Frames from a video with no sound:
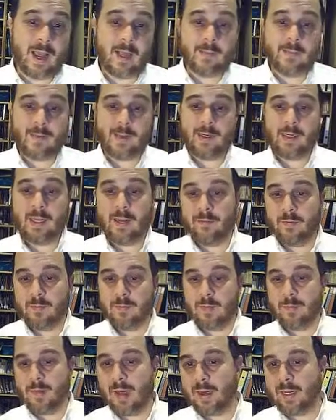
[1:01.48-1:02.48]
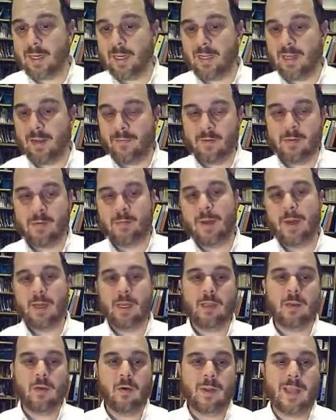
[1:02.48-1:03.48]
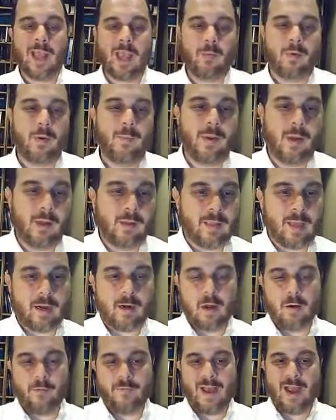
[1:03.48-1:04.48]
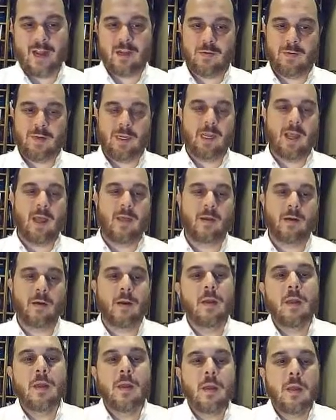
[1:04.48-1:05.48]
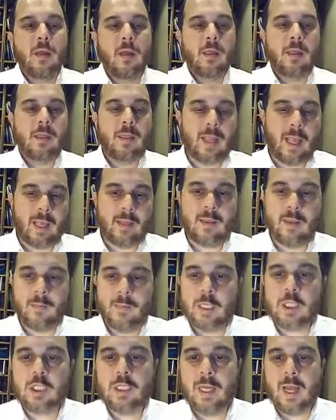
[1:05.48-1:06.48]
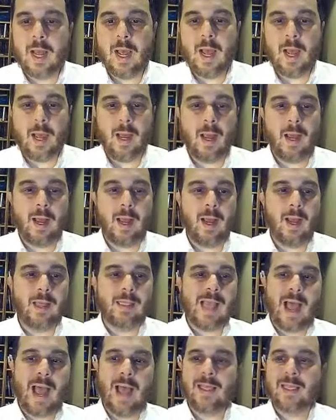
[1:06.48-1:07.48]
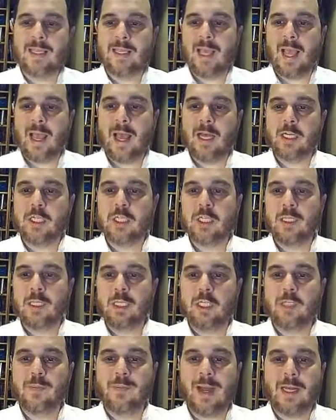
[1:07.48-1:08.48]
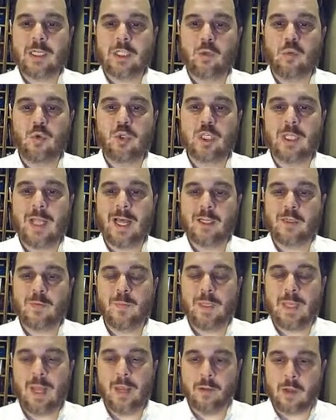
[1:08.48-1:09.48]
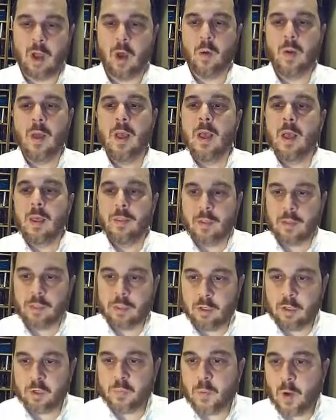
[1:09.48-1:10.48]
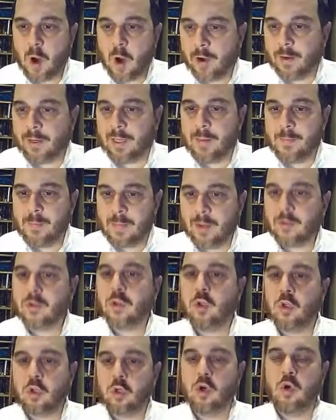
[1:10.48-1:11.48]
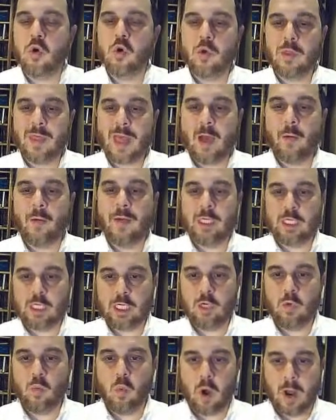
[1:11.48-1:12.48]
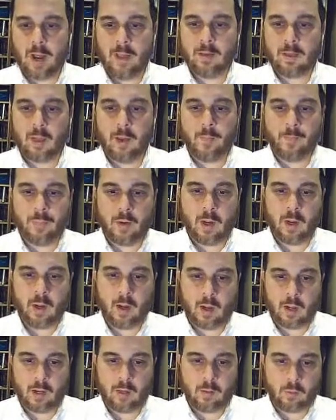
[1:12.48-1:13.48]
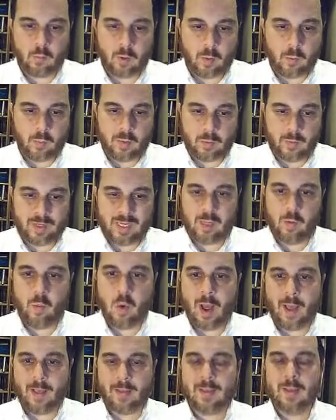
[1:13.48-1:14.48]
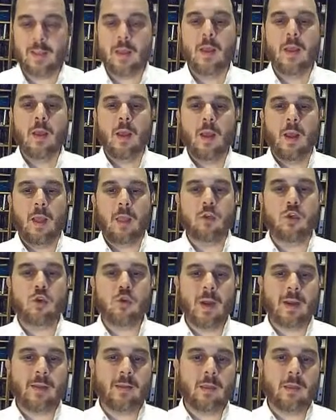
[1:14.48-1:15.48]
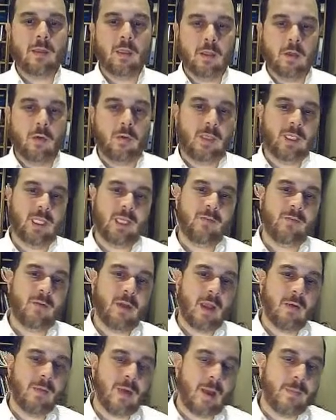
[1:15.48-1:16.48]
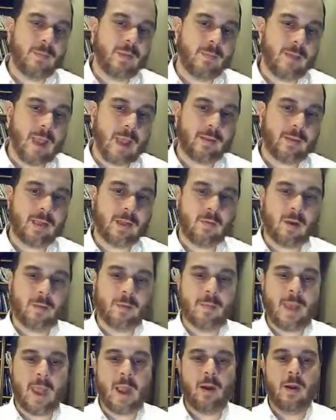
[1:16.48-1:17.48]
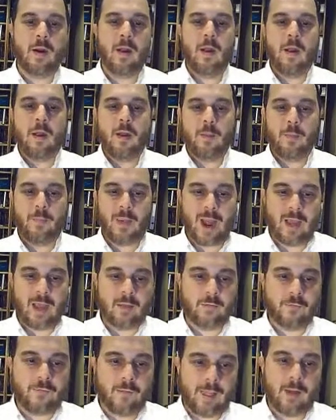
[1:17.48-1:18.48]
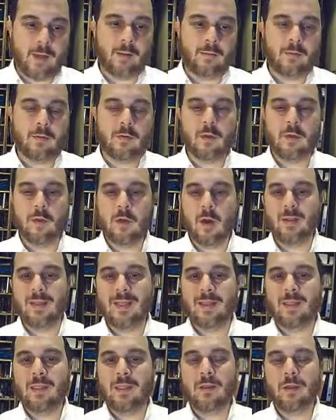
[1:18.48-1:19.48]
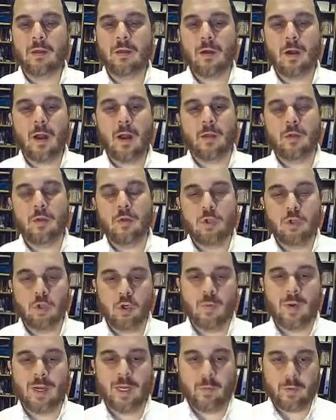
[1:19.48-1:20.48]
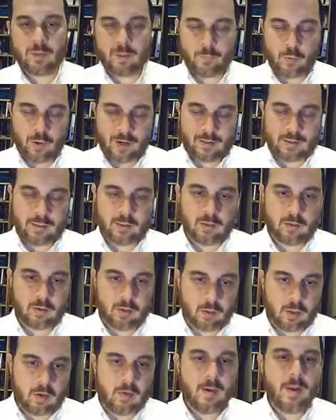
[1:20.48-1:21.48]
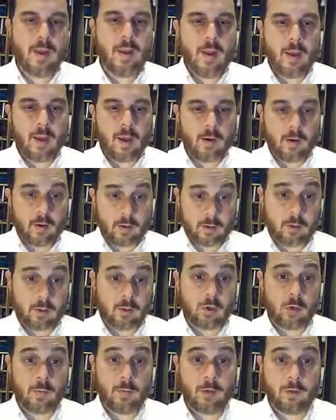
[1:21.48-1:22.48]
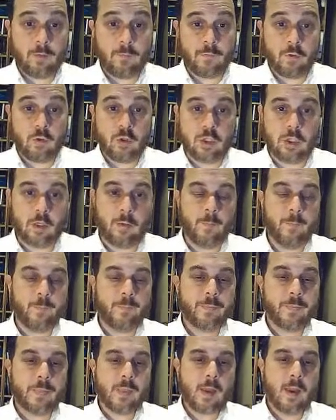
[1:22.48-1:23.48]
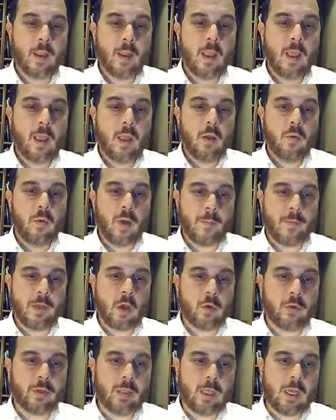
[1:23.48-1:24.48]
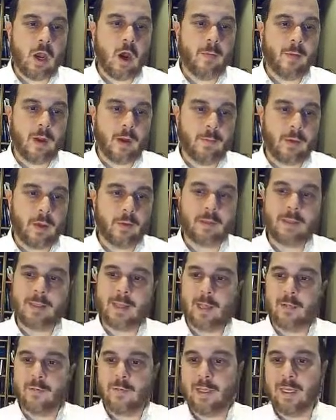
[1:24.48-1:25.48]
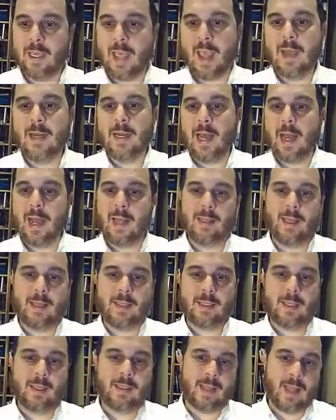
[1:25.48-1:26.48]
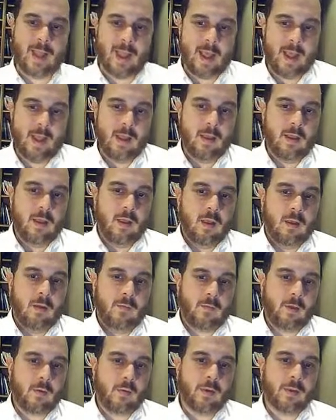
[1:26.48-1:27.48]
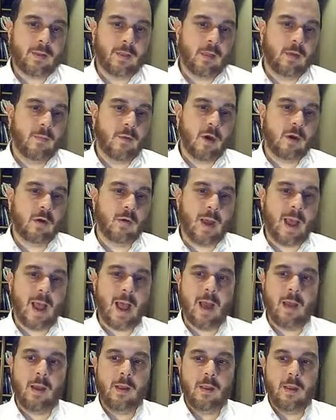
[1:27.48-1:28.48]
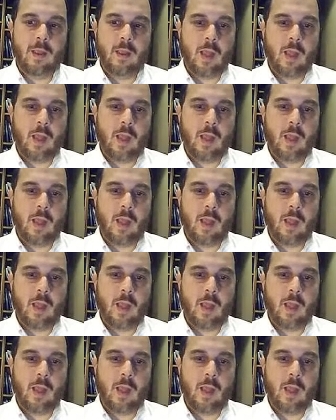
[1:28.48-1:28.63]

husband. Give him the money. Give him the money. It's okay. We'll build, I don't know, a factory together. Says the Mishnah, hashalish mashu shlash biyado. The third party must do that which he was, uh, uh, what, what he was instructed to do. Divrei Rabbi Meir. Says Rabbi Meir. Buy the field. So you don't listen to the girl. You do what he was appointed to do in order to determine her future. Rabbi Yossi Omer, Rabbi Yossi says, V'chi eina ela sadeh. So